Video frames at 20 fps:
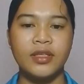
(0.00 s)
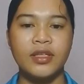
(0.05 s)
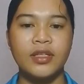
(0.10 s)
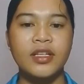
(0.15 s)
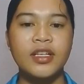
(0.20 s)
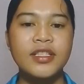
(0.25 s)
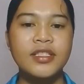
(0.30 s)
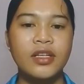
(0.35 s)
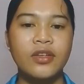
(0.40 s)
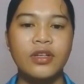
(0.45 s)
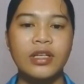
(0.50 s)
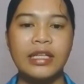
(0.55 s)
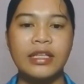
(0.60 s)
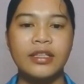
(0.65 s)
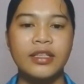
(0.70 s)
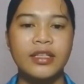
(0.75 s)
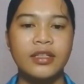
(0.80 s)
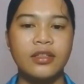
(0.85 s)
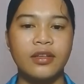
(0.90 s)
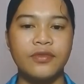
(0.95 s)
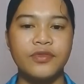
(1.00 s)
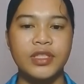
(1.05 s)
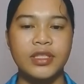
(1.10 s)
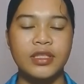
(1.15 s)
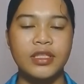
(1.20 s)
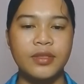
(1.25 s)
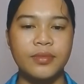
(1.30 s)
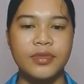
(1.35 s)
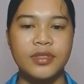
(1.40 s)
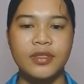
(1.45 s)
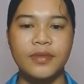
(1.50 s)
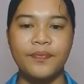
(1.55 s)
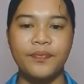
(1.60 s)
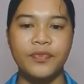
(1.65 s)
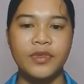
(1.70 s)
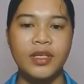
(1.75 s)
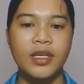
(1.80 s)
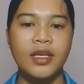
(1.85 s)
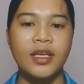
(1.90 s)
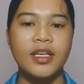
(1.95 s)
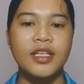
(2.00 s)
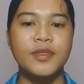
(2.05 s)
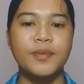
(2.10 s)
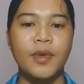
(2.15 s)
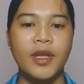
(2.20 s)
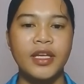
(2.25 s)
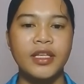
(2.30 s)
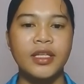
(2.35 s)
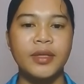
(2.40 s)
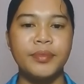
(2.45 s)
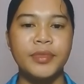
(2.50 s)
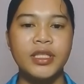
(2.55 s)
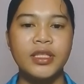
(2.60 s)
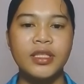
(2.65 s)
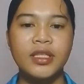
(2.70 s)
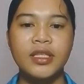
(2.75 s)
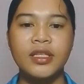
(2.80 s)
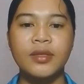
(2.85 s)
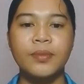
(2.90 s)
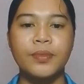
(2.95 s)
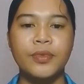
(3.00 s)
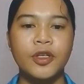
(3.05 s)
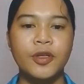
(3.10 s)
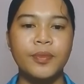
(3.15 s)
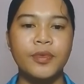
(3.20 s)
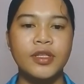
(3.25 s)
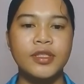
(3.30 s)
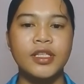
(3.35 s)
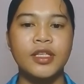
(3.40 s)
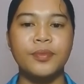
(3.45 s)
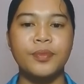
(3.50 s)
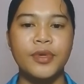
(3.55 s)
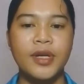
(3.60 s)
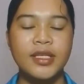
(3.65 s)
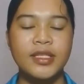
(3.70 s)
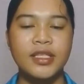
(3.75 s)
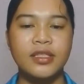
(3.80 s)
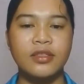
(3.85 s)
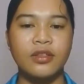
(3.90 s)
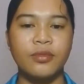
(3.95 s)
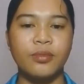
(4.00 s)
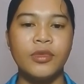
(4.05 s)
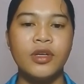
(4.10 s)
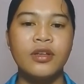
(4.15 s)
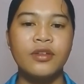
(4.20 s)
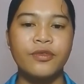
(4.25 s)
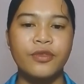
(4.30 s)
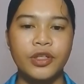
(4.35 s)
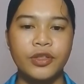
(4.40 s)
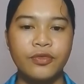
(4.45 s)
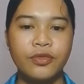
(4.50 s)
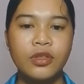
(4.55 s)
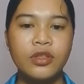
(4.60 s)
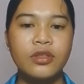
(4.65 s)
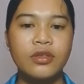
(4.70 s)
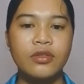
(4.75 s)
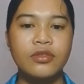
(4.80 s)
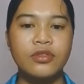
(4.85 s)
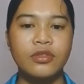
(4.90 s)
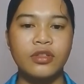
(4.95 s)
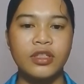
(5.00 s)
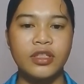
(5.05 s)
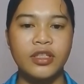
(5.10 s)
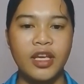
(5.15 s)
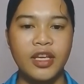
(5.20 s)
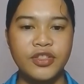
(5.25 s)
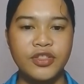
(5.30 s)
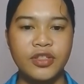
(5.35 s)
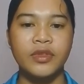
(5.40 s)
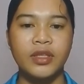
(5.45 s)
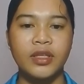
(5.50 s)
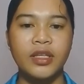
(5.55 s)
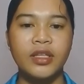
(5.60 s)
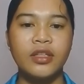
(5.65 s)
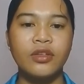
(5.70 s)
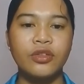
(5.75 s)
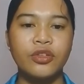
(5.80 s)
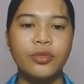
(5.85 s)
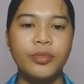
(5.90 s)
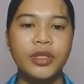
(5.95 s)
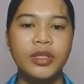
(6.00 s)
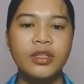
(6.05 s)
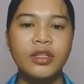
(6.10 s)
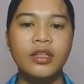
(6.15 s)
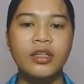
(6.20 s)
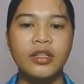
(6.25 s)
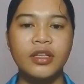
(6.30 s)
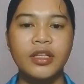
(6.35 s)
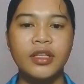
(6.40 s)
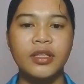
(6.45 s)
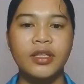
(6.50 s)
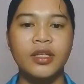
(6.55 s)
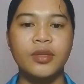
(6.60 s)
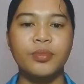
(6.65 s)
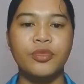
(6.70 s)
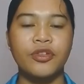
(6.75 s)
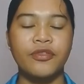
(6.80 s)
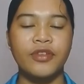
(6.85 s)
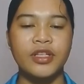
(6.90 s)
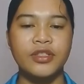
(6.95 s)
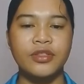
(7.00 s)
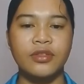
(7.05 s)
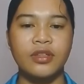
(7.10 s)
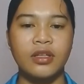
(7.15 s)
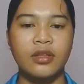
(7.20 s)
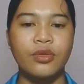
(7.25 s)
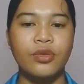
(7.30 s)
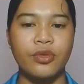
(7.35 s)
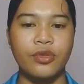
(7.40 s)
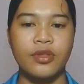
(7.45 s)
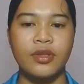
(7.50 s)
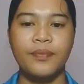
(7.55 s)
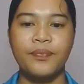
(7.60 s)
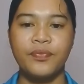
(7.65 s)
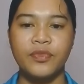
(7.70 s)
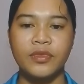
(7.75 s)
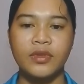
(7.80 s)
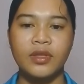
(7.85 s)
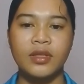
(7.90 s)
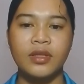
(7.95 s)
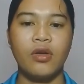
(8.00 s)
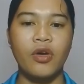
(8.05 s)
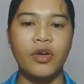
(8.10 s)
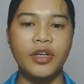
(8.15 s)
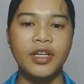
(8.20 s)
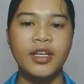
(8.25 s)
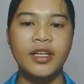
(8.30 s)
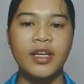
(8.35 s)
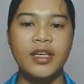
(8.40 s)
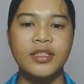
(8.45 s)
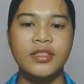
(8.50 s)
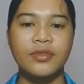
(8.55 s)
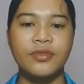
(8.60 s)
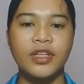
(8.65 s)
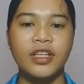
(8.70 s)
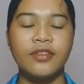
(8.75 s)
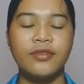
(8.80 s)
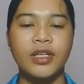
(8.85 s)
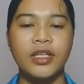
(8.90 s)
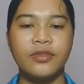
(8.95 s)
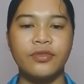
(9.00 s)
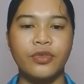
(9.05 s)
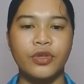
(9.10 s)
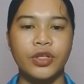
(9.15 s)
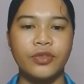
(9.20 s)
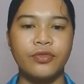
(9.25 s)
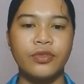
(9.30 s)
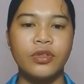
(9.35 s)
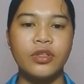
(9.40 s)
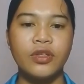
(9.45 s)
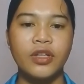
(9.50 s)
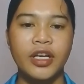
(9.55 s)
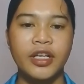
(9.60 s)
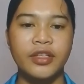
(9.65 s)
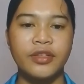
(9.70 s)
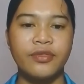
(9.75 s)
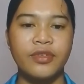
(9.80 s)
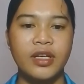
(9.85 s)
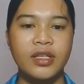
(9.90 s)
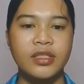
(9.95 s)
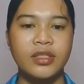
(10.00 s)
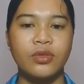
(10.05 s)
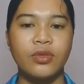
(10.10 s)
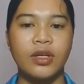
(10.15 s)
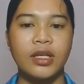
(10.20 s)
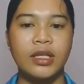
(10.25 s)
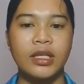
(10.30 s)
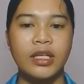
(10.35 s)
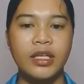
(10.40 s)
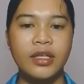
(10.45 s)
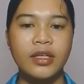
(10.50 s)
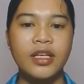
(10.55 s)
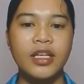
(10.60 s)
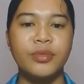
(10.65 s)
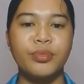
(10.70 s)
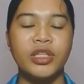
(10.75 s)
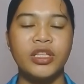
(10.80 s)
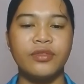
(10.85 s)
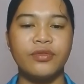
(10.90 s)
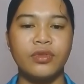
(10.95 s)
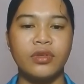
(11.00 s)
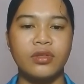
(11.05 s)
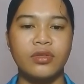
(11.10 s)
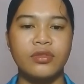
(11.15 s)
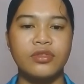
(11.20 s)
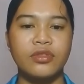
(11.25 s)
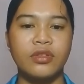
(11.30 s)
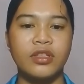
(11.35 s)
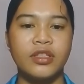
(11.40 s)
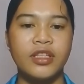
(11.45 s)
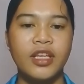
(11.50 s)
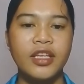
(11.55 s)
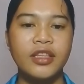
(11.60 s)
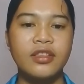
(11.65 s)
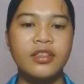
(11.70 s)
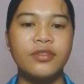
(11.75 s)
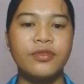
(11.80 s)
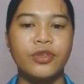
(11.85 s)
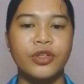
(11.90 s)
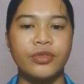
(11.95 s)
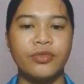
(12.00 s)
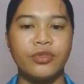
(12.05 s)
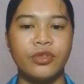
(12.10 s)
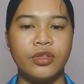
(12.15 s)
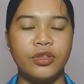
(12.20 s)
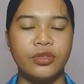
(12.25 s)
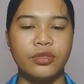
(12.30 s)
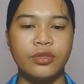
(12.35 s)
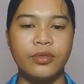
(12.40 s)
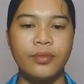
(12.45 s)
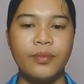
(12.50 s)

Here's our learning objectives. Explain the meaning, purpose, and process of portfolio consolidation in documenting learning and professional growth. Organize relevant portfolio artifacts into a clear and meaningful consolidated portfolio.